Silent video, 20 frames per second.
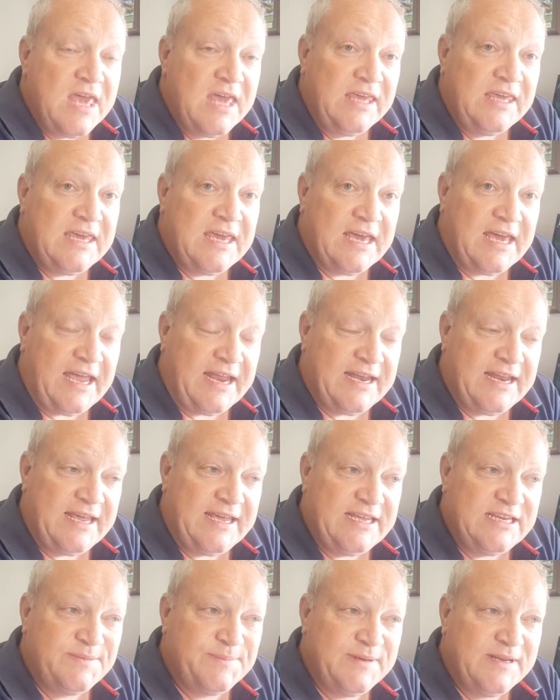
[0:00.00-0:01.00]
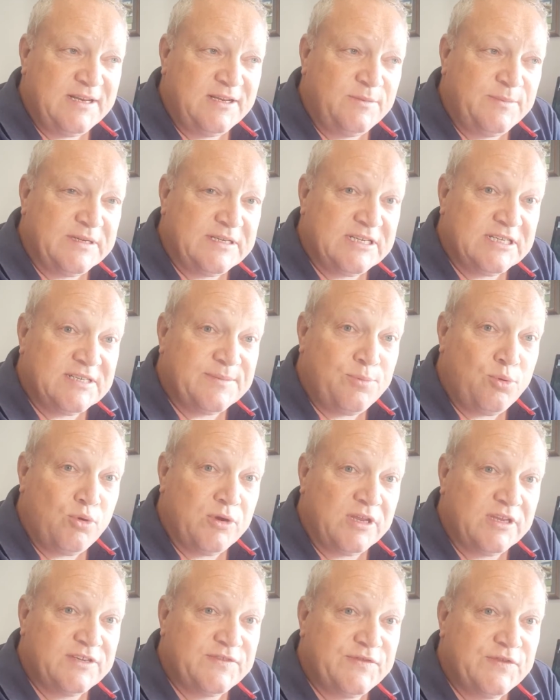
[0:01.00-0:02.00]
Yeah, and he's been a little bit
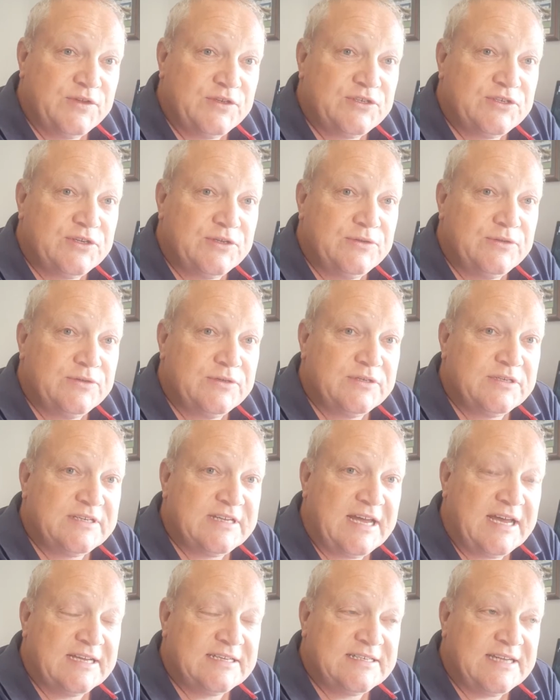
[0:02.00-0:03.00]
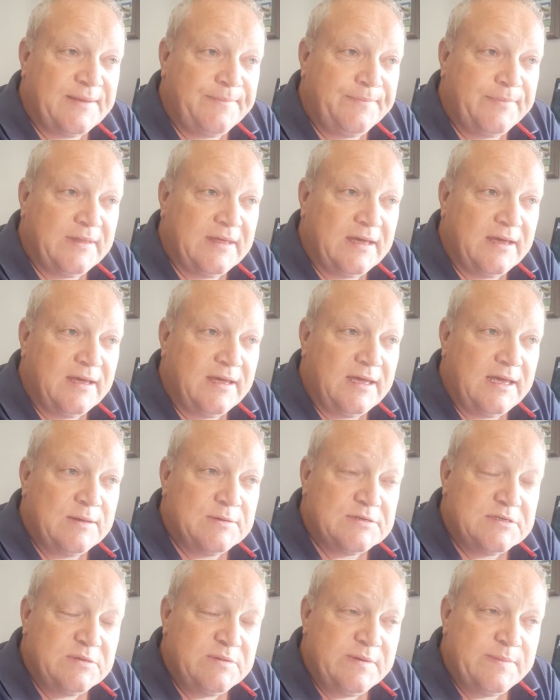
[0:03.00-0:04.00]
disappointing his first 2 starts up there. He
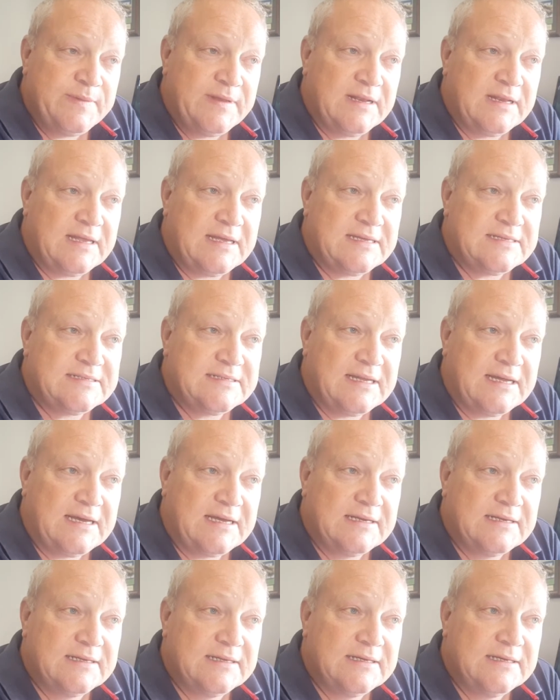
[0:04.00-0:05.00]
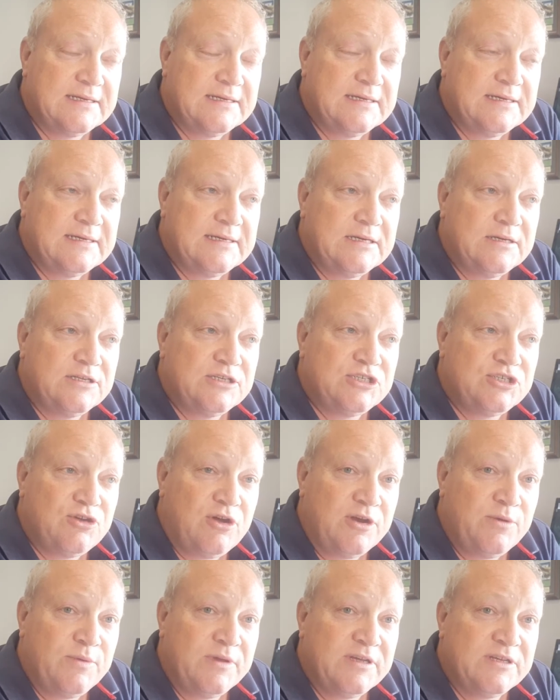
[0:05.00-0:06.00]
was a little bit better last start.
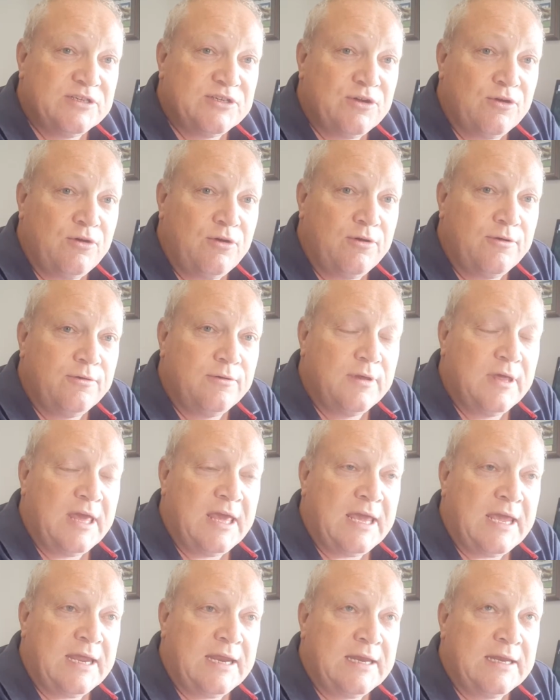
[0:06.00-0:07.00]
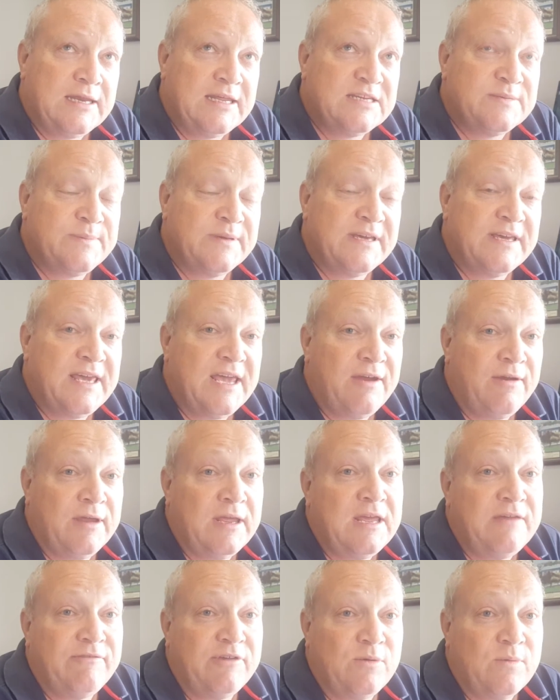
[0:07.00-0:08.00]
Sidewinkers on, and he's been
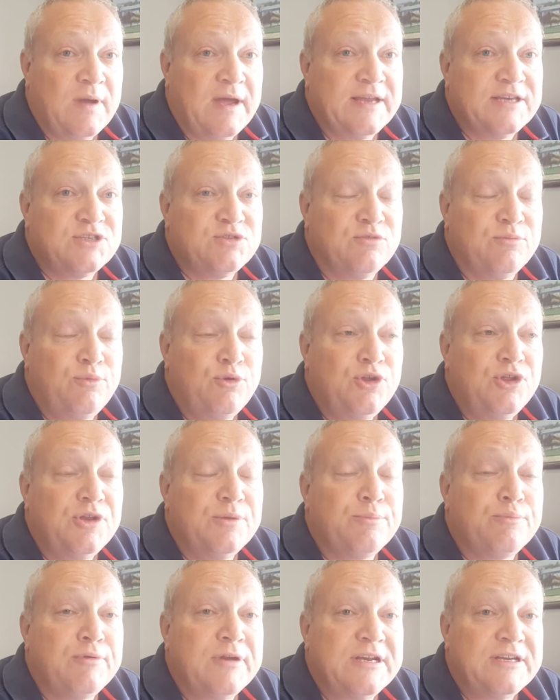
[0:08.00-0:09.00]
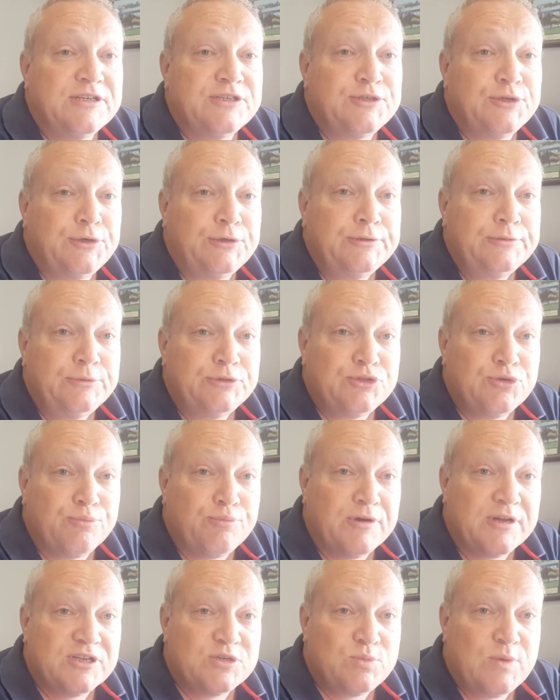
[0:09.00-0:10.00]
carrying heavy weight. So we're putting an apprentice on, which will
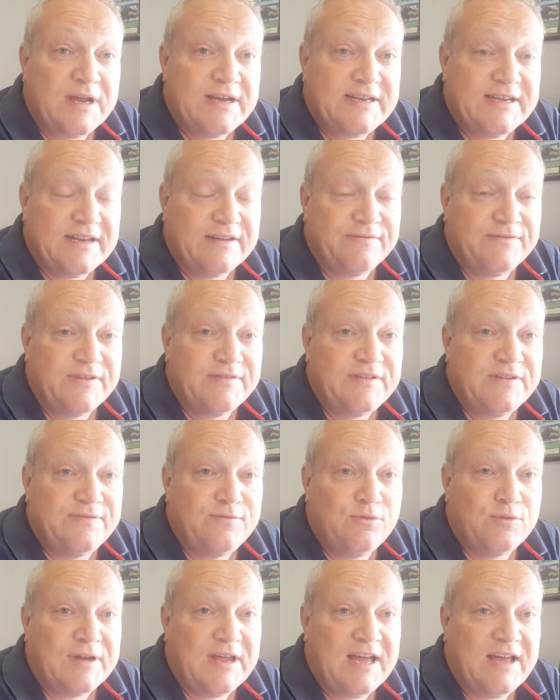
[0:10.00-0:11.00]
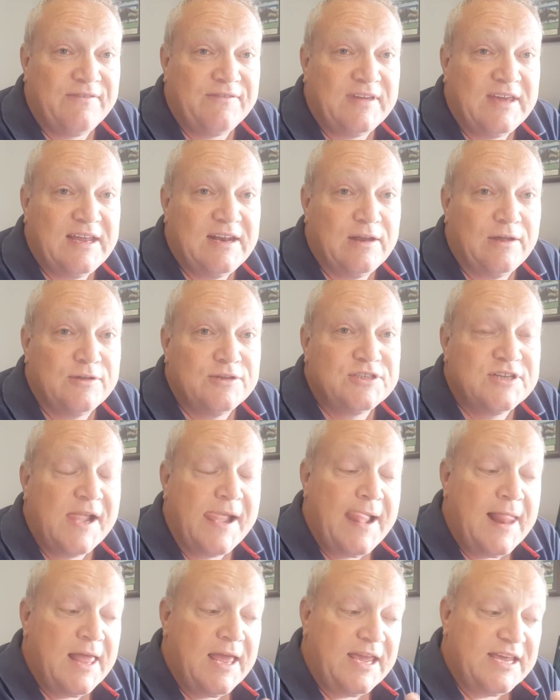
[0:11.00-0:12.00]
bring his weight down to 54.5 kilos.
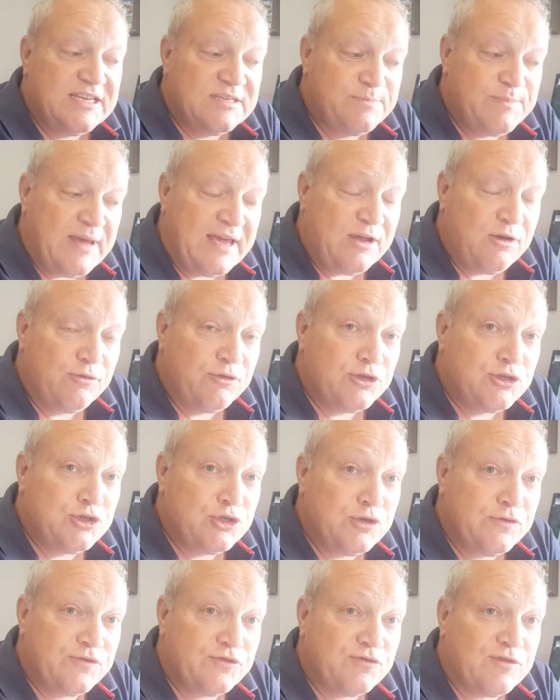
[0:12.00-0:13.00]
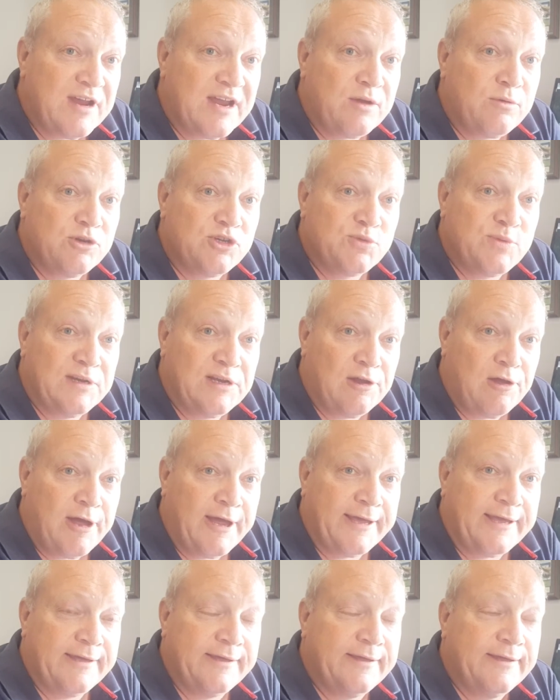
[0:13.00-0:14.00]
He's back on the turf track, which we
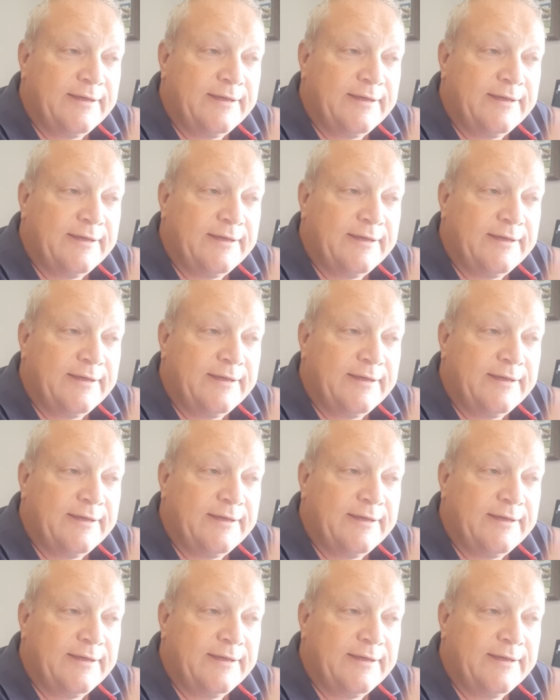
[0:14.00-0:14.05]
like.